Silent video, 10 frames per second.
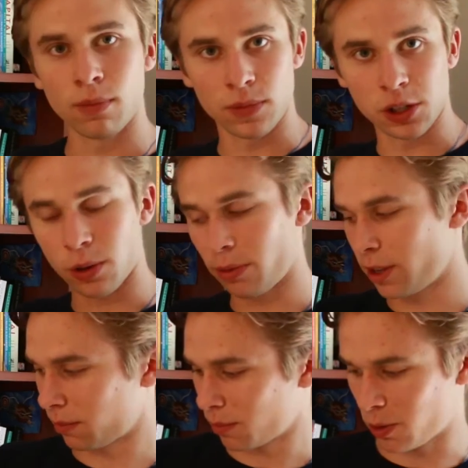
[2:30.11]
this old
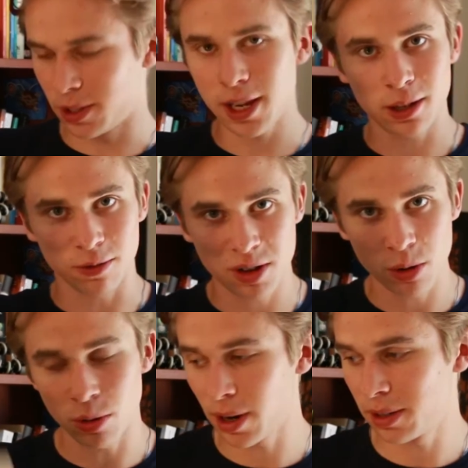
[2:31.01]
thing, Critique of
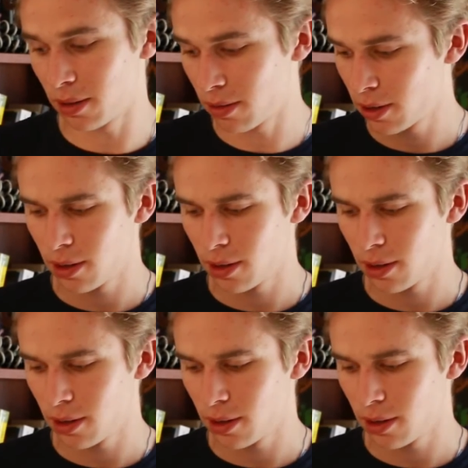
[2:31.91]
Pure Reason.